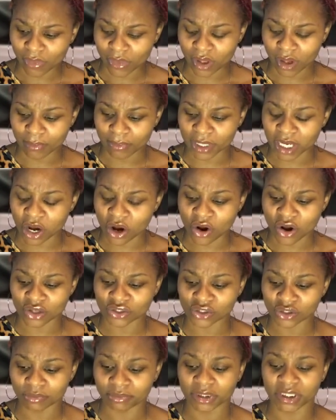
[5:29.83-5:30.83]
But I
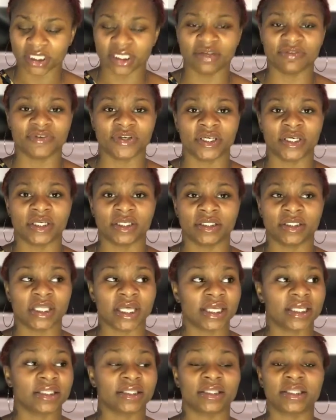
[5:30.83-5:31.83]
also believe in
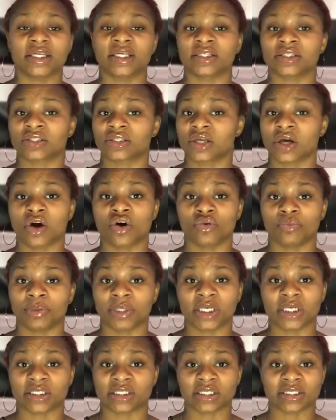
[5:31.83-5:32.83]
letting things go,
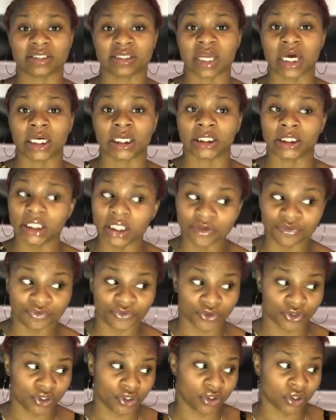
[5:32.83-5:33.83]
because it's not good for
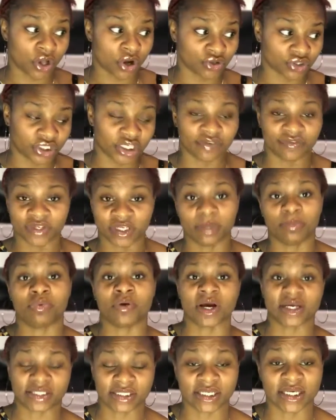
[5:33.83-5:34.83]
your longevity
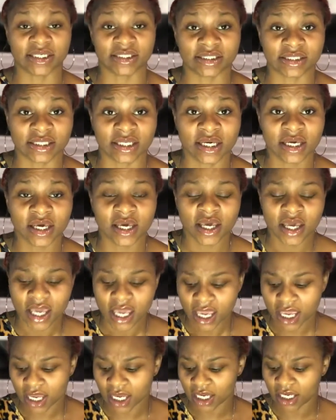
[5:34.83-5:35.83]
process.
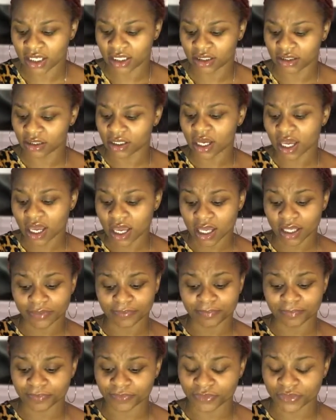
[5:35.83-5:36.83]
And
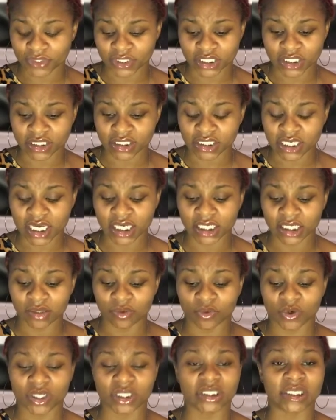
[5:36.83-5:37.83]
just taking
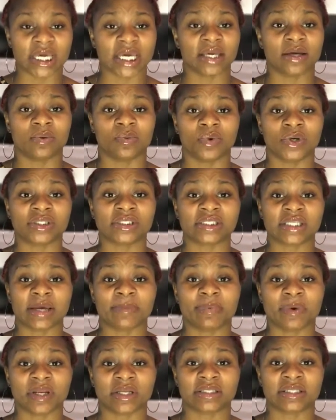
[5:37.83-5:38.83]
one day and one step
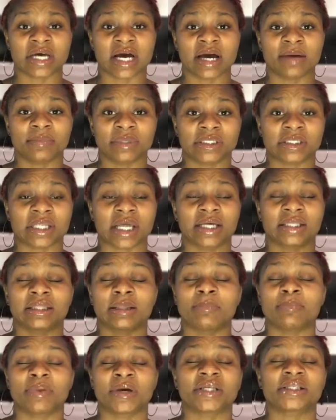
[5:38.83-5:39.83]
at a time is like the
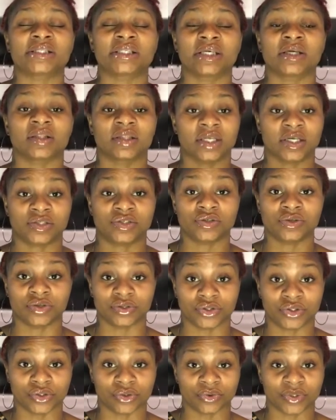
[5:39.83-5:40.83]
best thing that you could
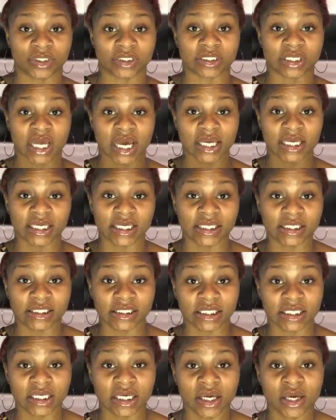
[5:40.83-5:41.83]
do. It's not
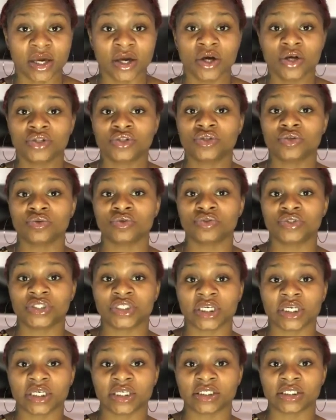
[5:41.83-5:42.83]
easy to
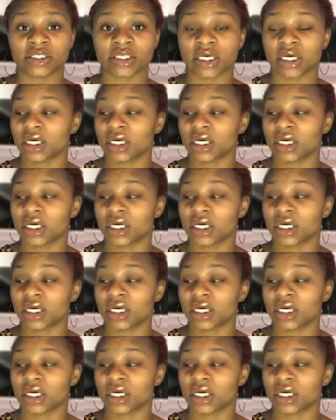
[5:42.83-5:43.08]
just